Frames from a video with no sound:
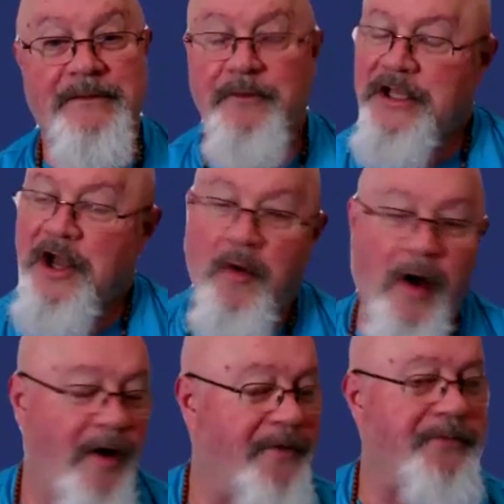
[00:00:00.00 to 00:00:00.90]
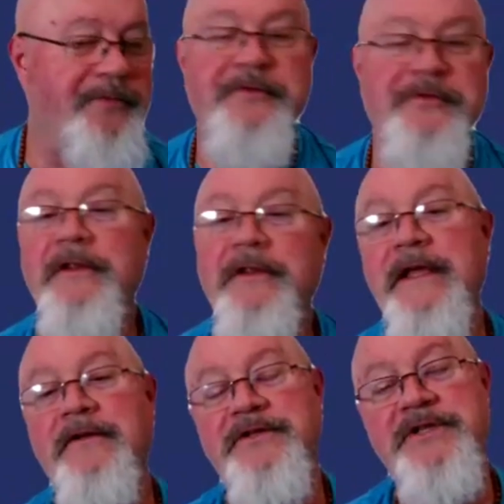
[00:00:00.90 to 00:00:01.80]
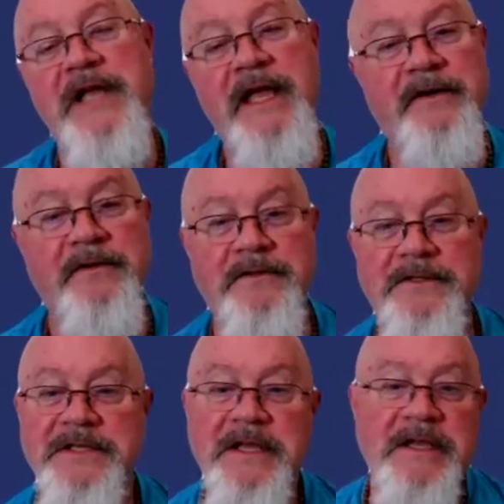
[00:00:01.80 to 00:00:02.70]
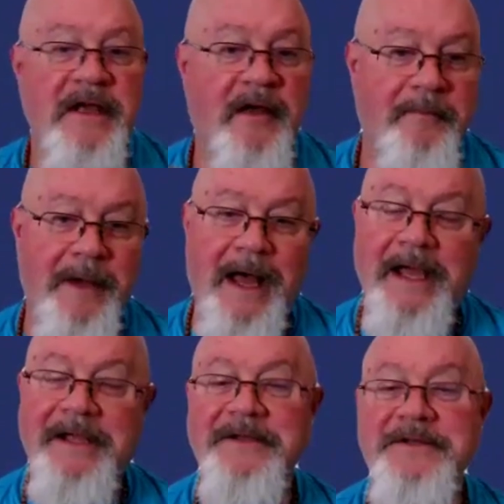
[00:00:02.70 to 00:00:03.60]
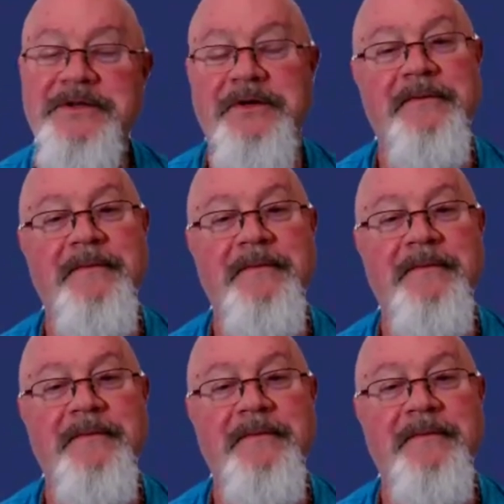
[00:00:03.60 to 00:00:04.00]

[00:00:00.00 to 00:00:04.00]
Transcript: We go all through the legal channels of buying a certain